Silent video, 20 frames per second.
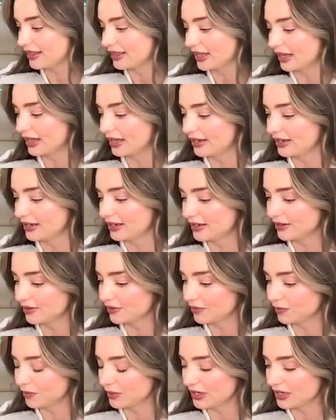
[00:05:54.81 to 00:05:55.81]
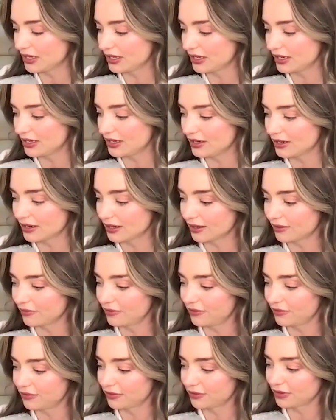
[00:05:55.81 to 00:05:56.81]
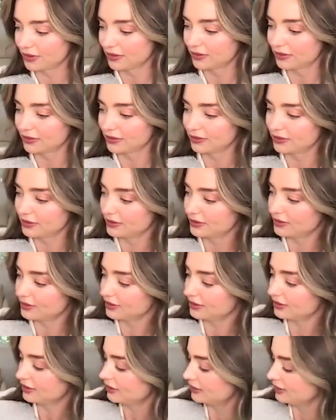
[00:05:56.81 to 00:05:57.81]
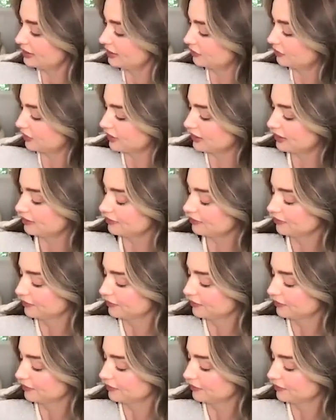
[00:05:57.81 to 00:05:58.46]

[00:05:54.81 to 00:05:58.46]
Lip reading: then we have the different,